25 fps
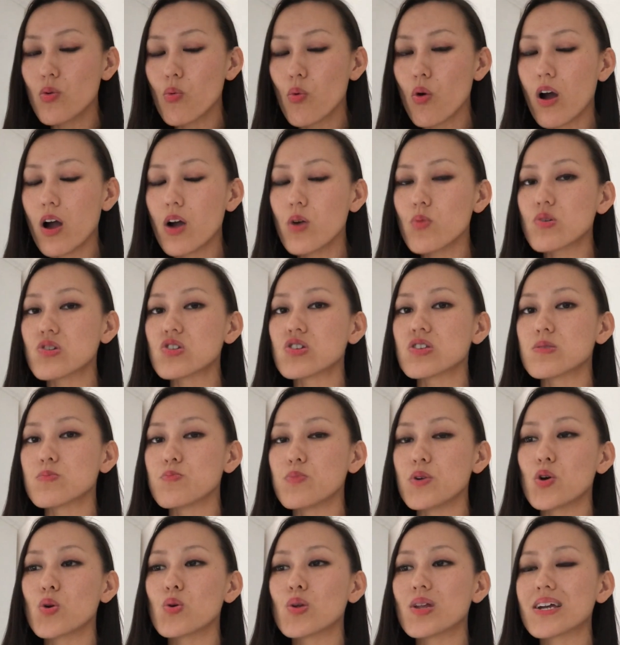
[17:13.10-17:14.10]
want, which is
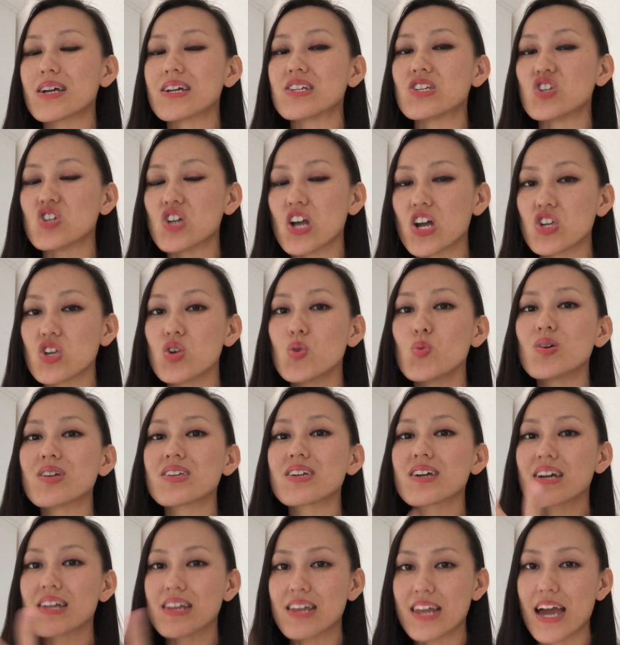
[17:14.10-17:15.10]
building a genuine
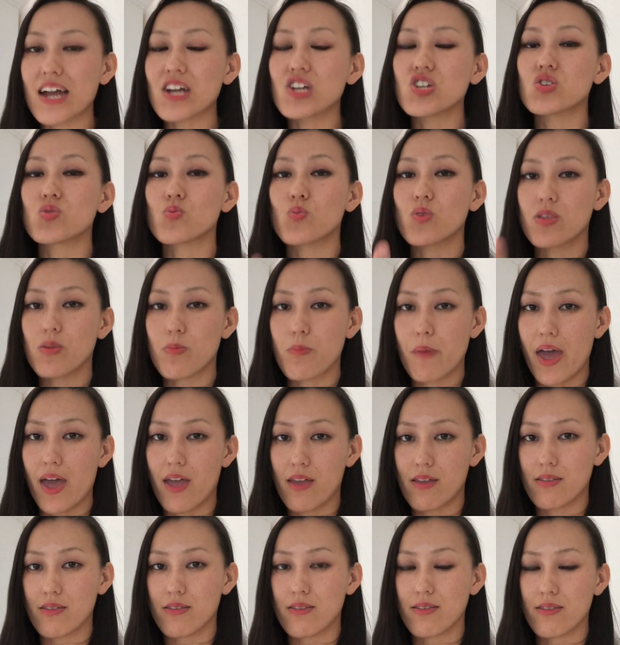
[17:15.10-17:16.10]
connection with men,
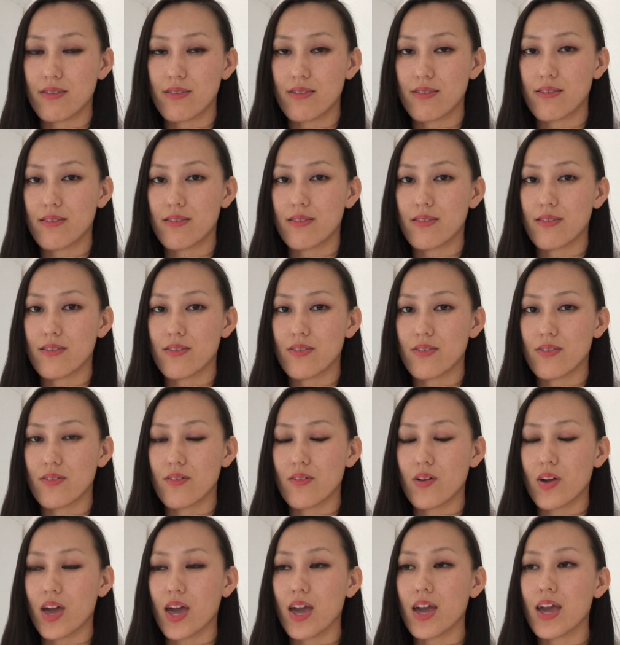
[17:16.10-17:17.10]

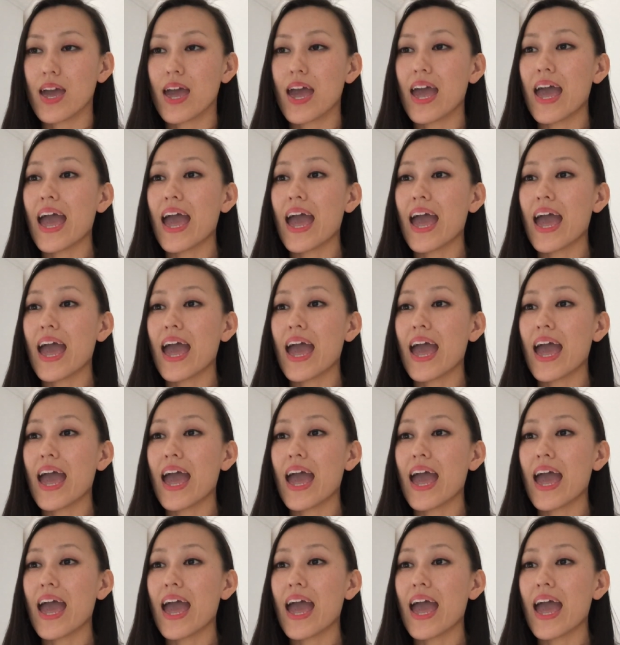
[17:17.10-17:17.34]
okay?